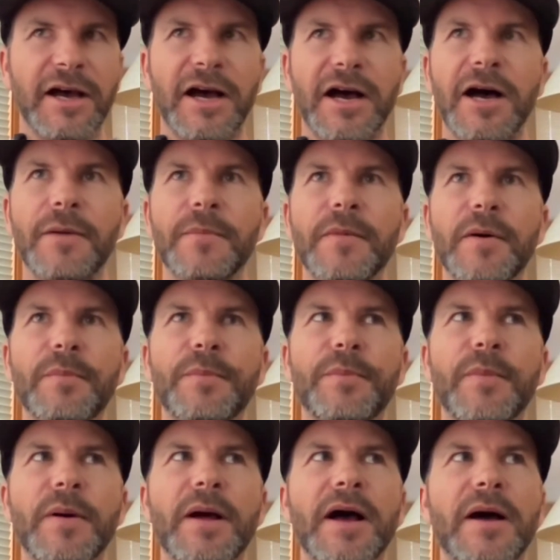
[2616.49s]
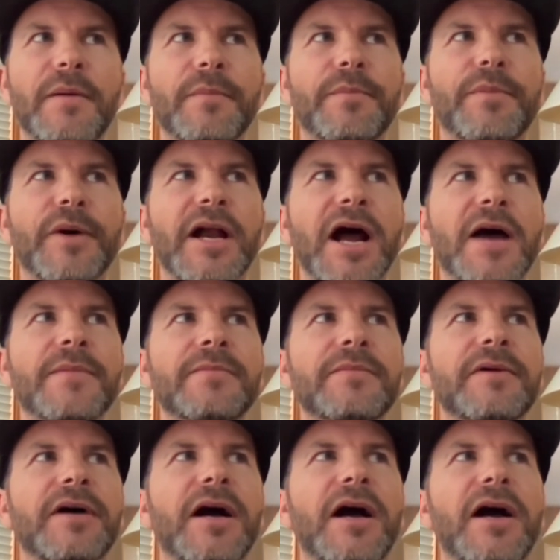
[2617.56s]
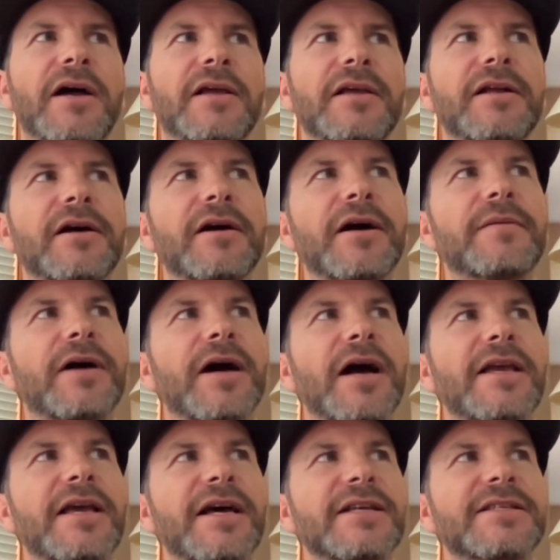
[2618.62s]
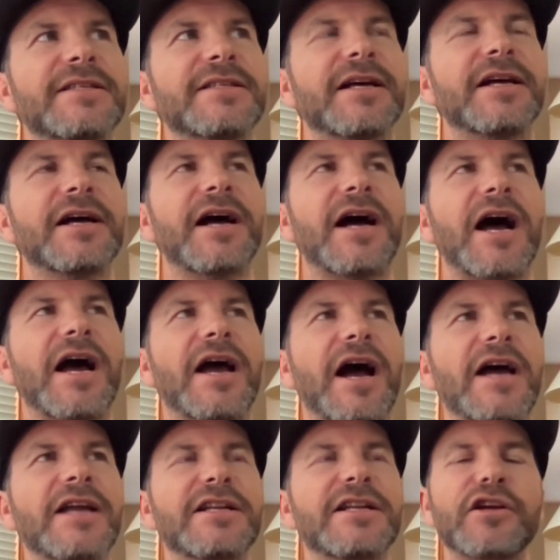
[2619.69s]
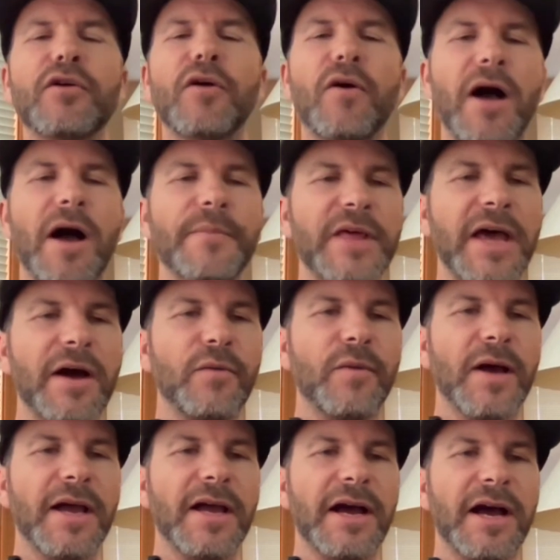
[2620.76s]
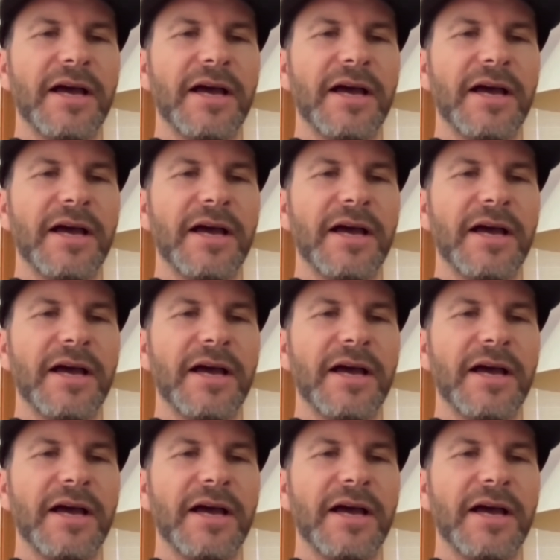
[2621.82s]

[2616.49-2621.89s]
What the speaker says: But I guess I didn't grow up that way.